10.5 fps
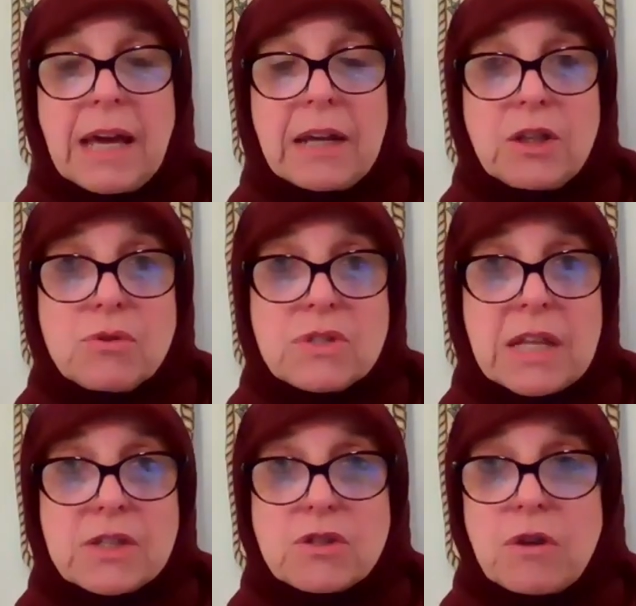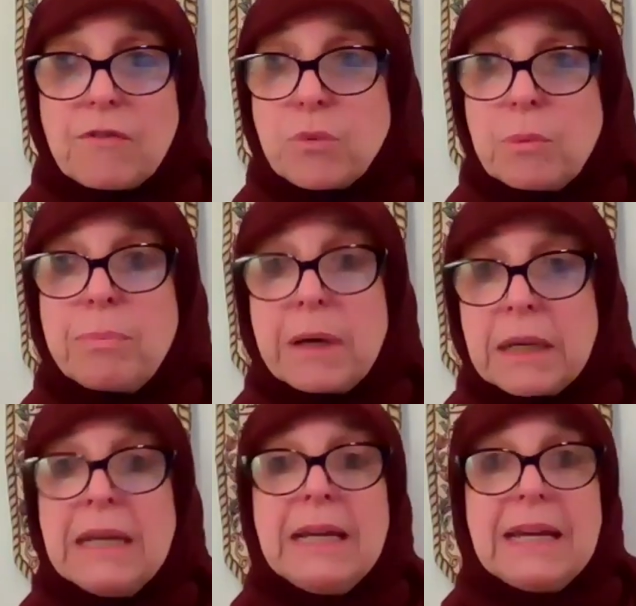on how to use that software,
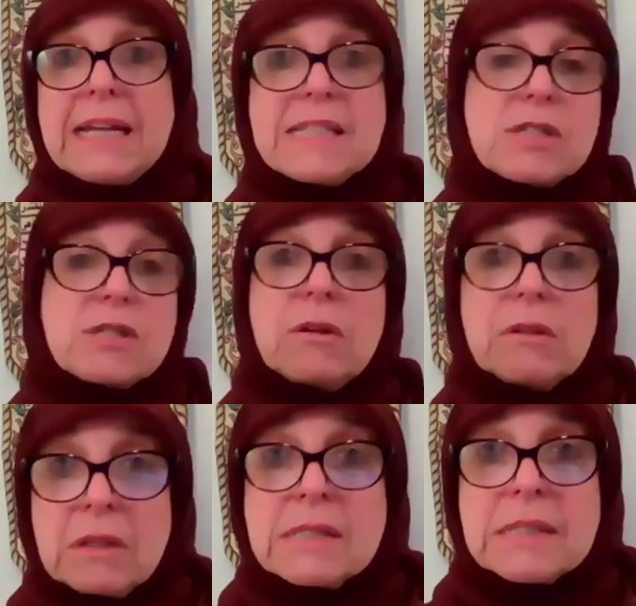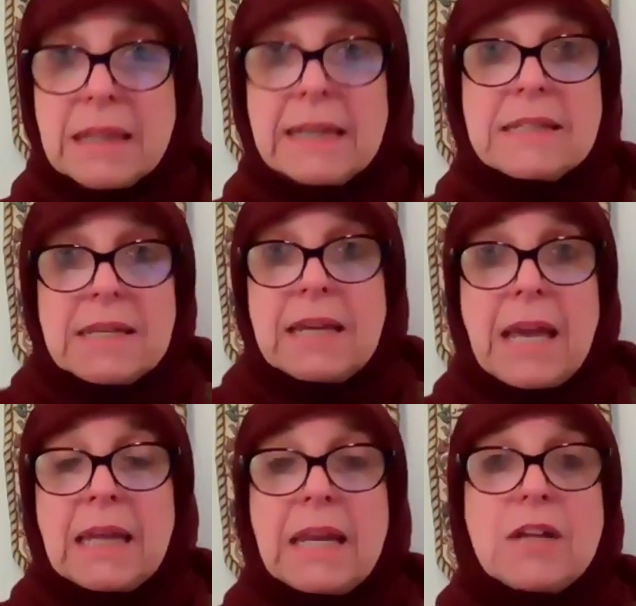but it's like
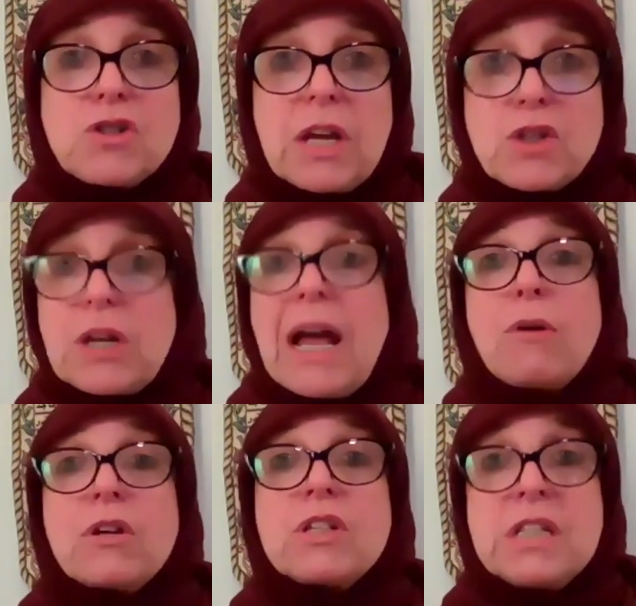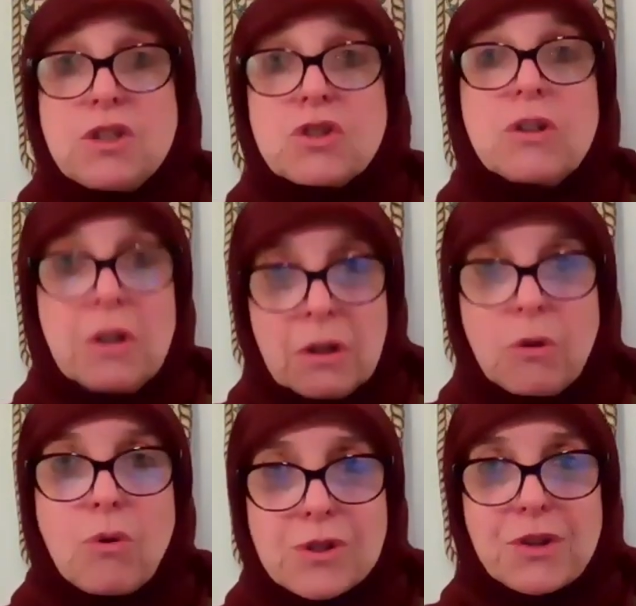taking an education how to teach
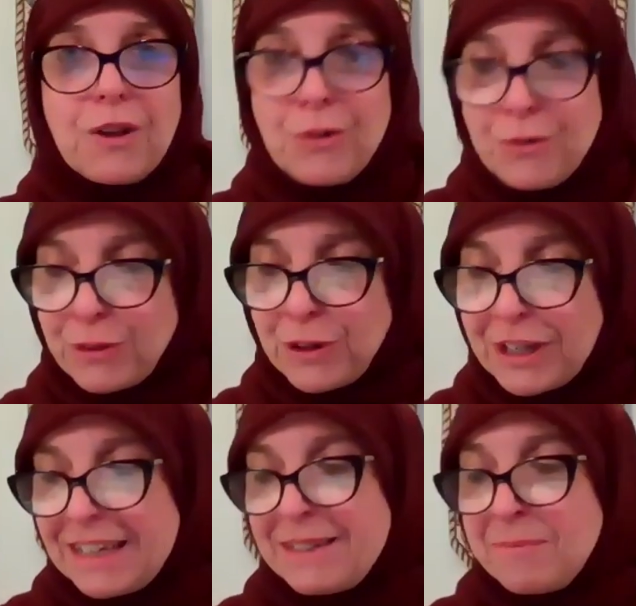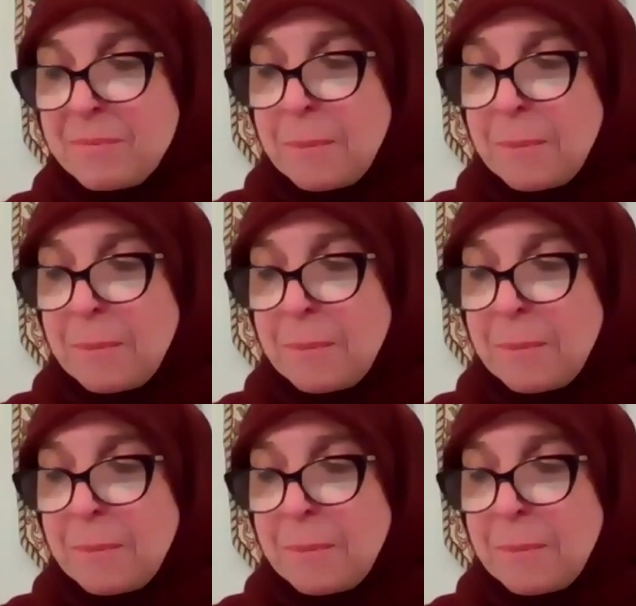course all over again.